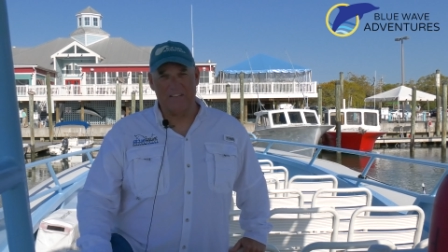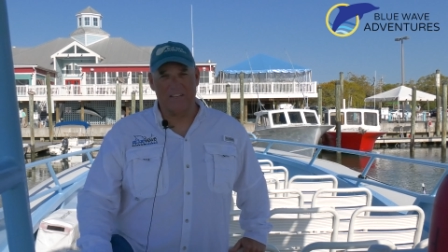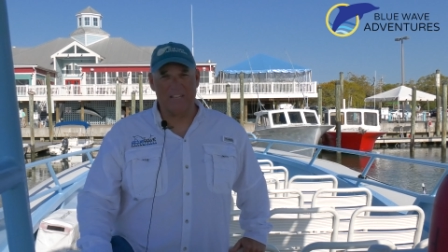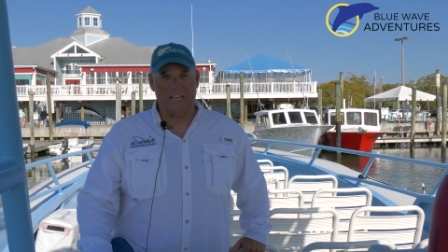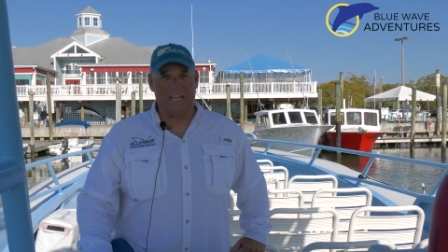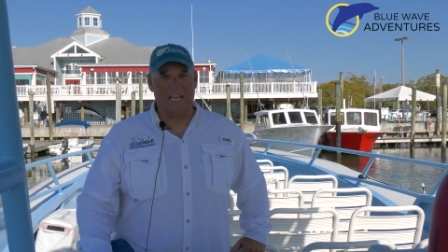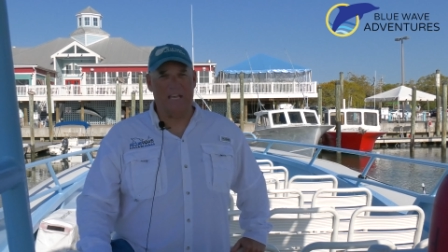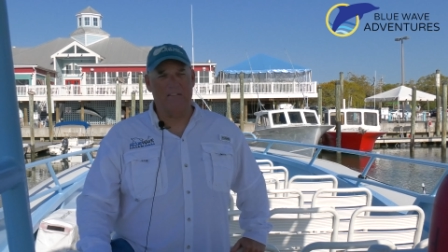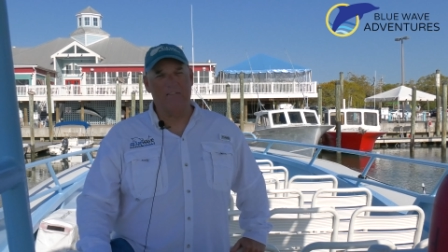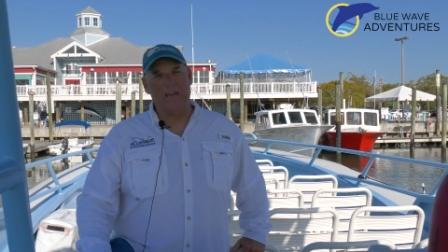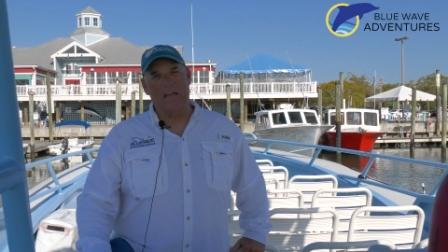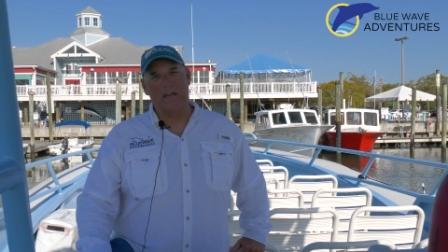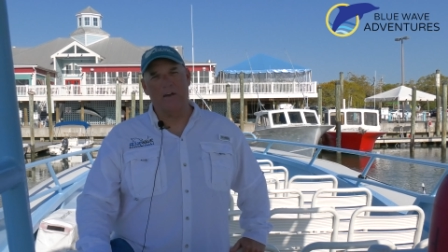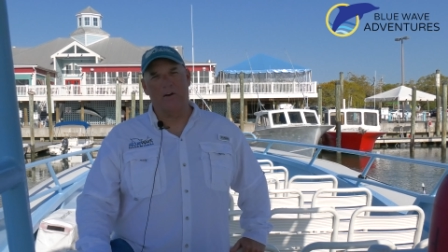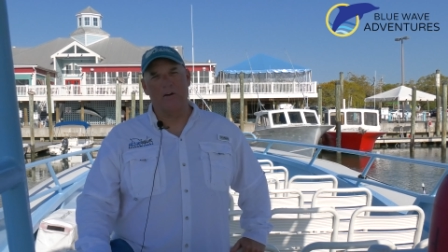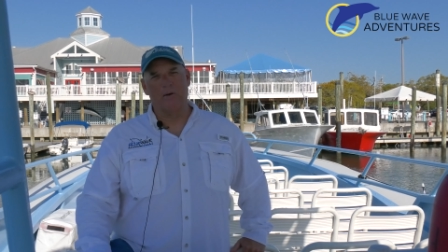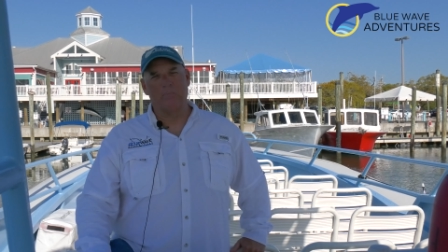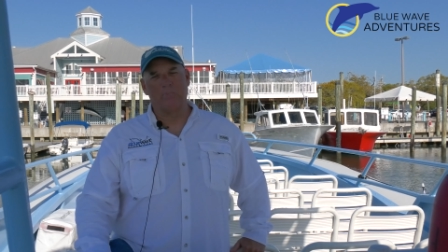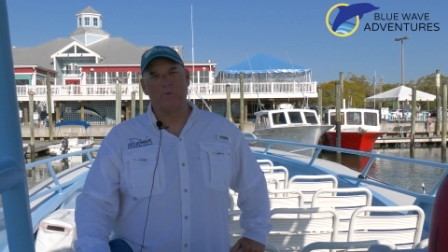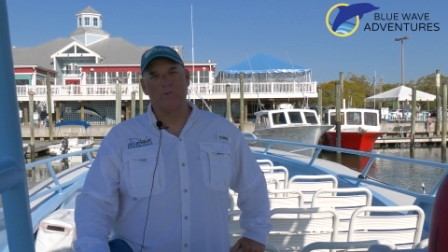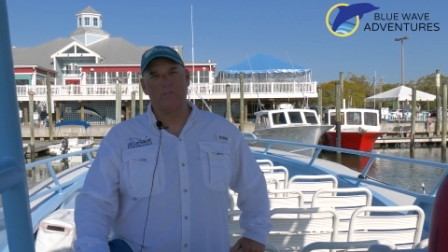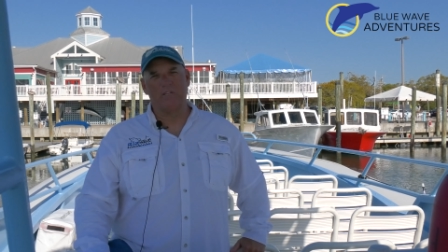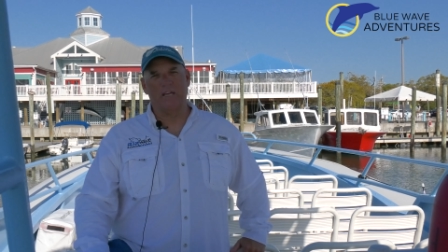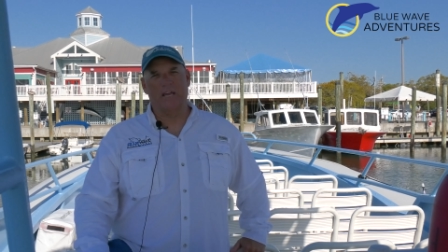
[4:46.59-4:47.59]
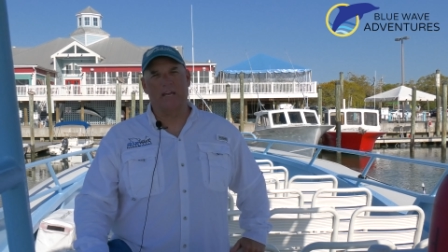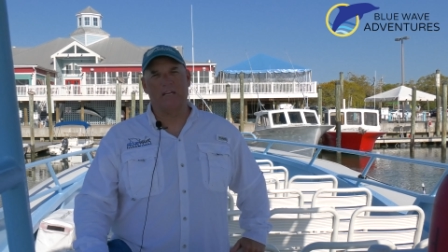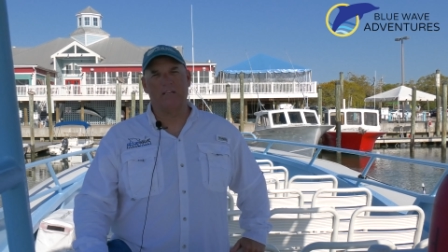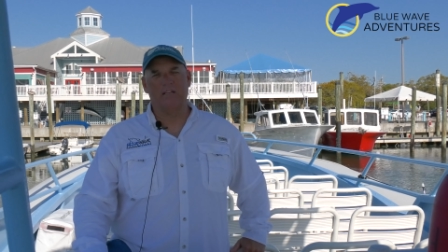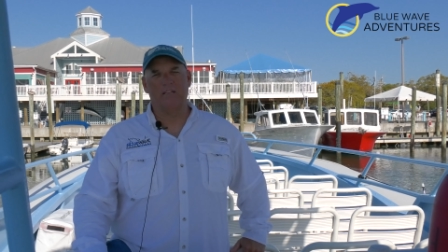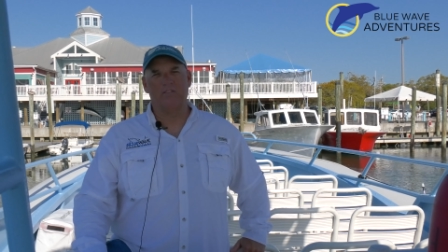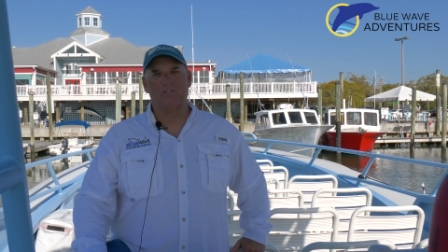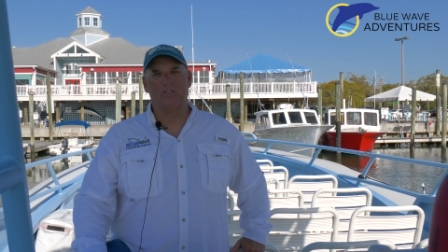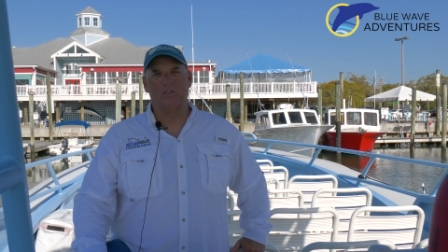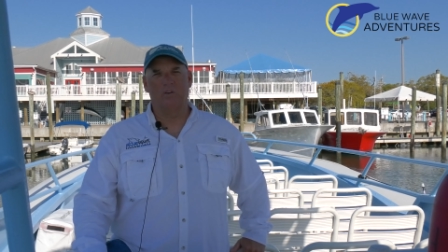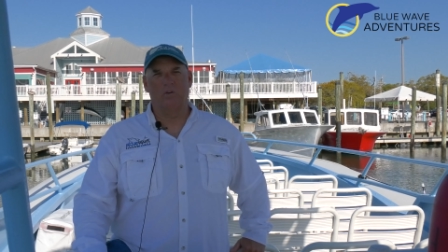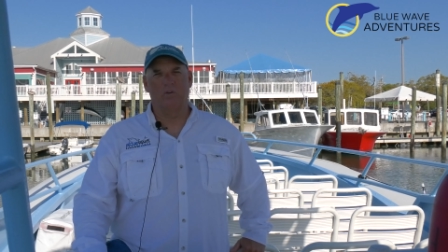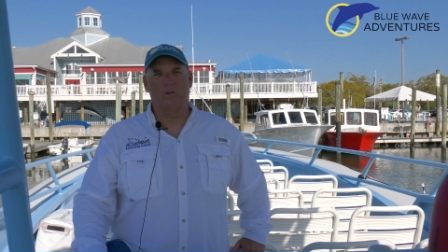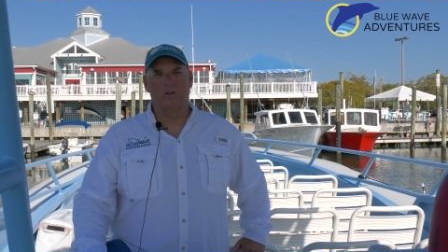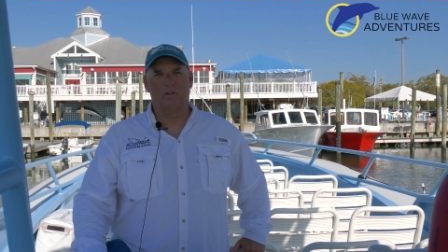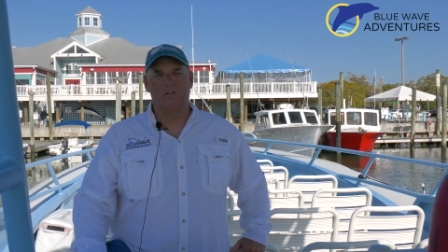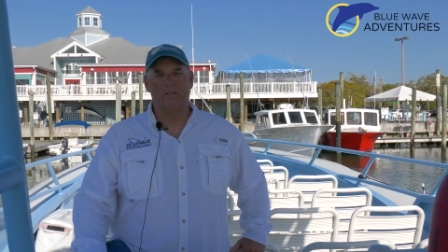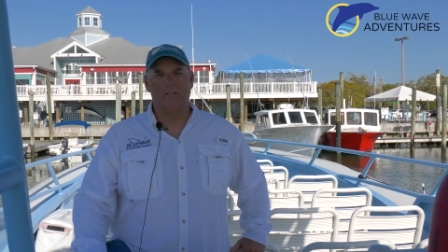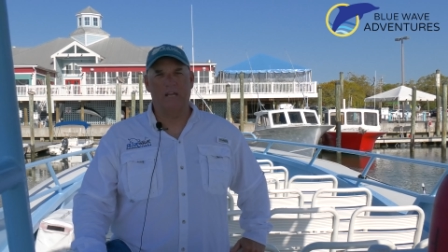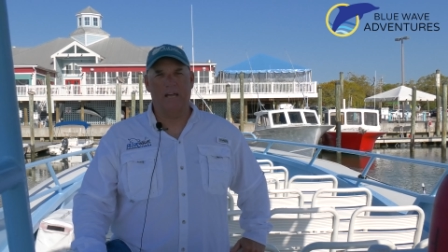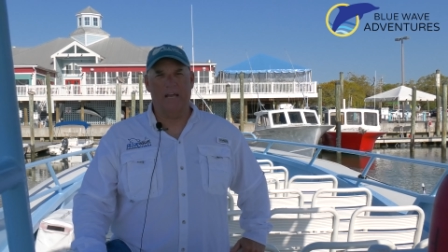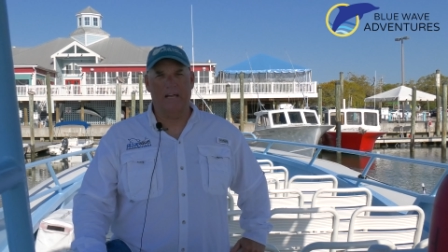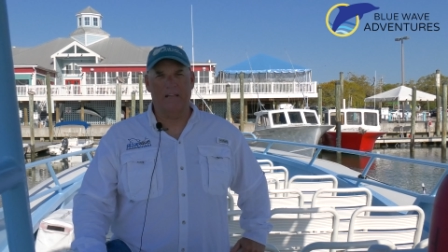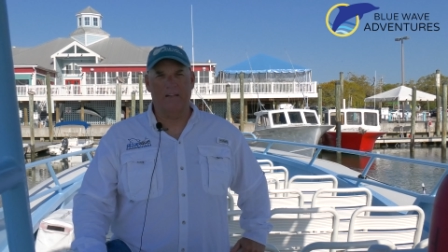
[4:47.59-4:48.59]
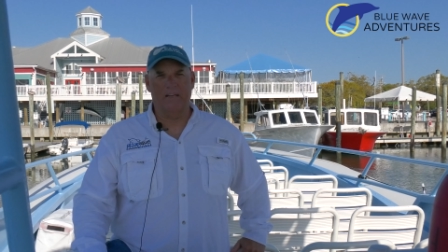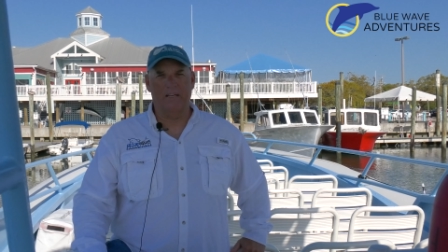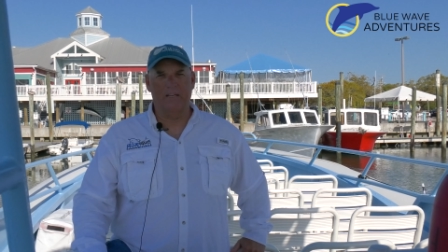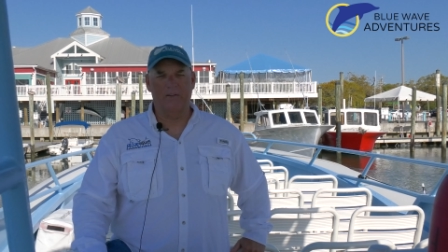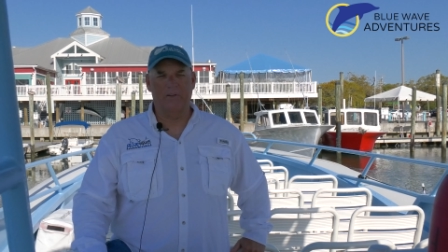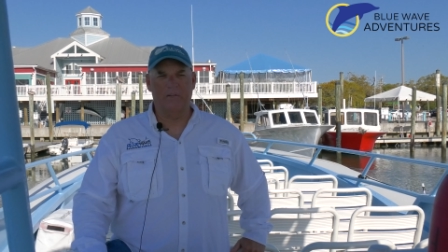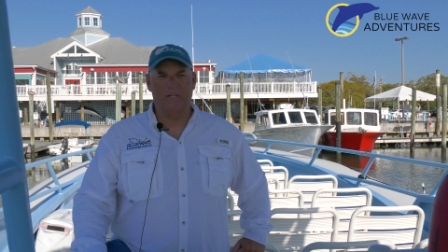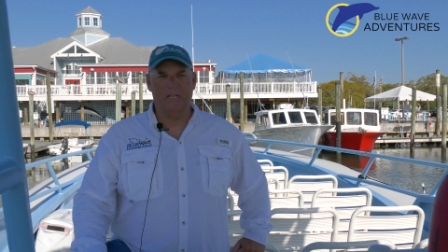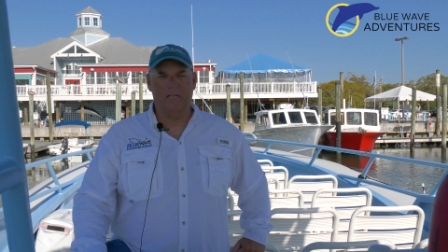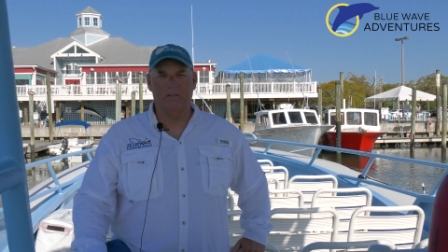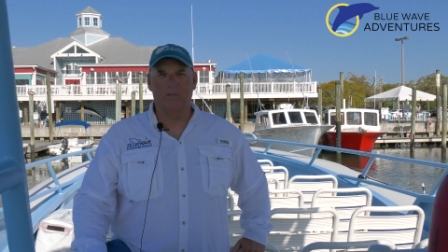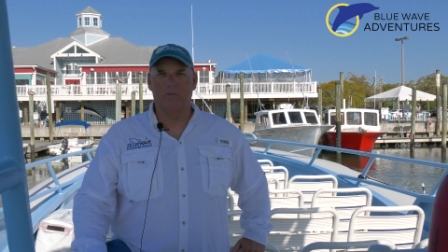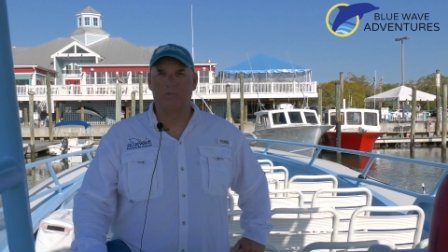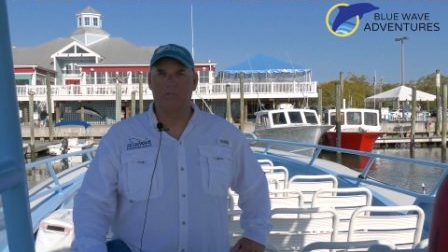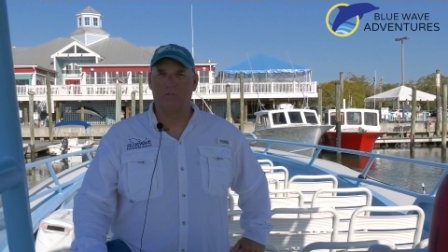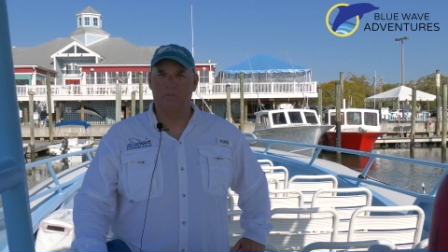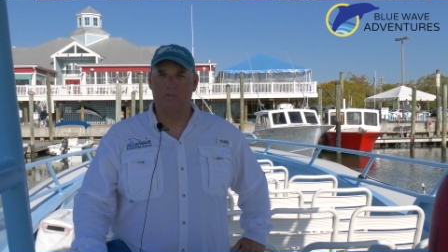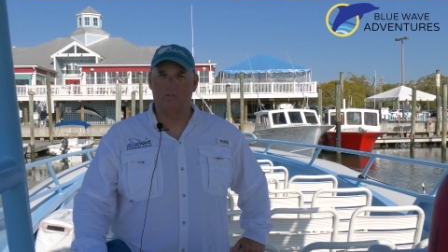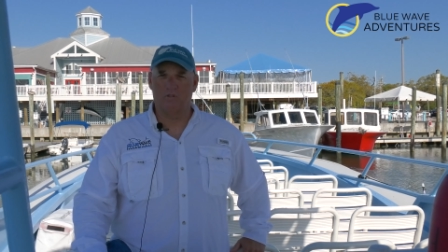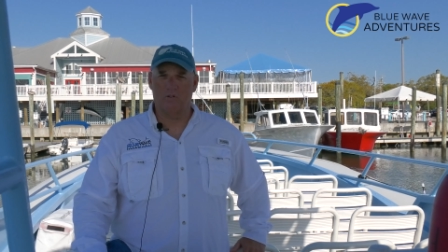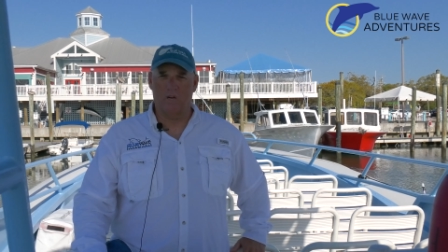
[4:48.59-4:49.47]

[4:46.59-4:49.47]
Again, they are protected, so it is highly illegal to